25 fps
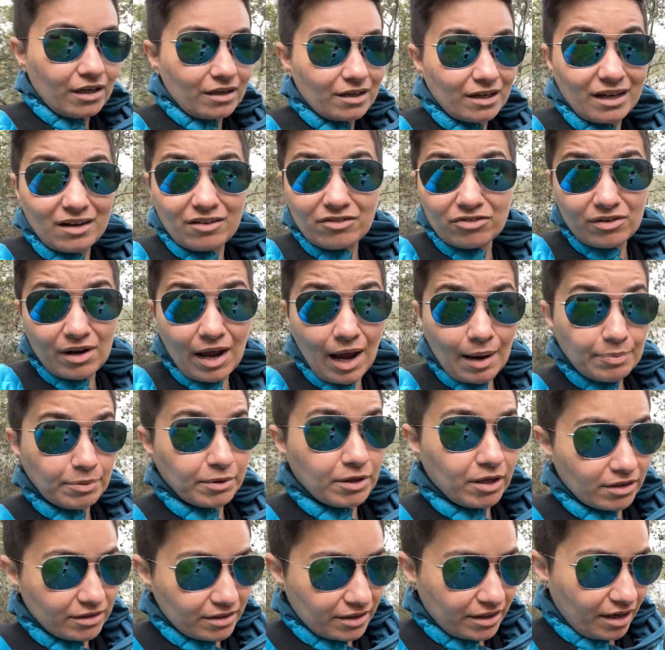kind of
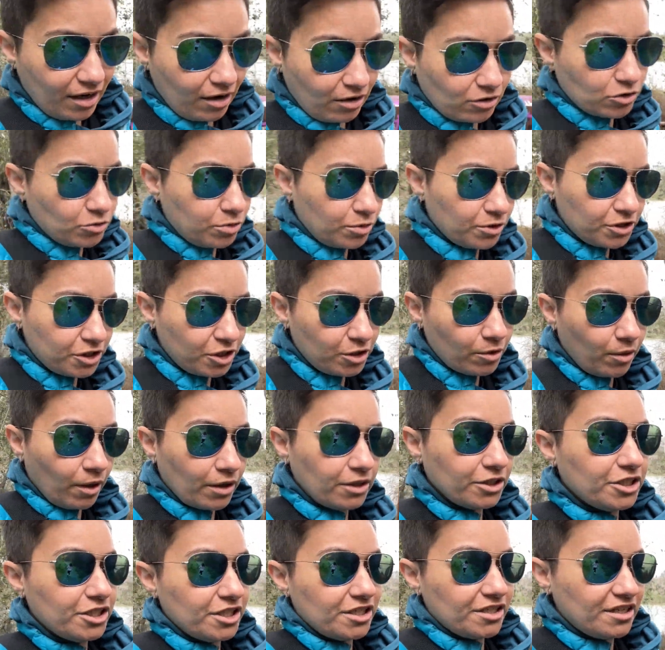napping on the couch while she
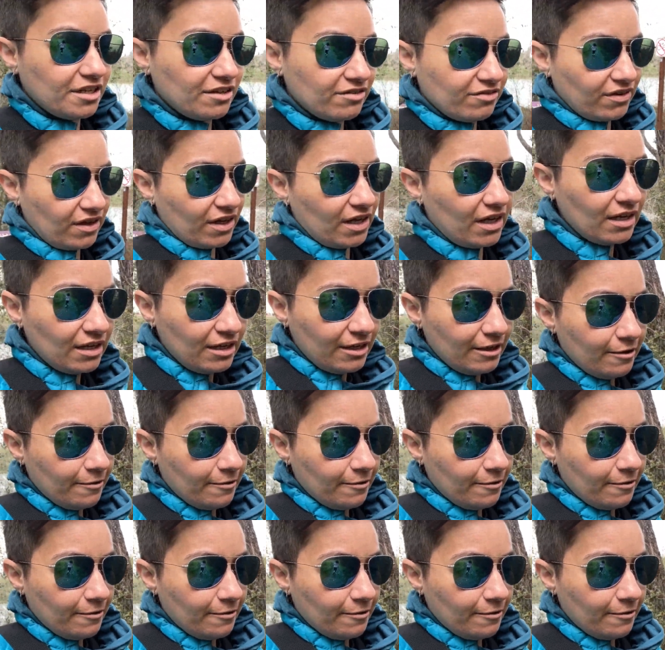watched TV.